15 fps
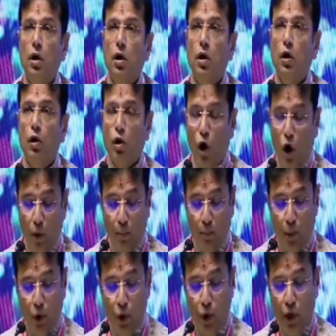
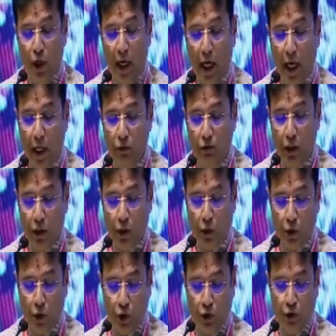Compound annual
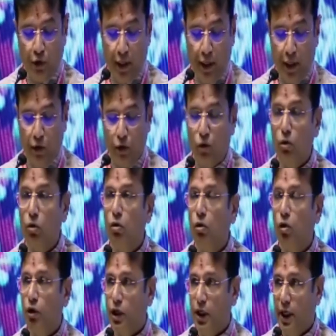growth rate
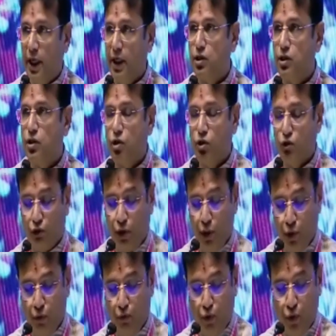over the next 3
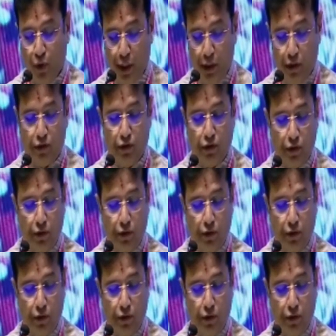to 4 years.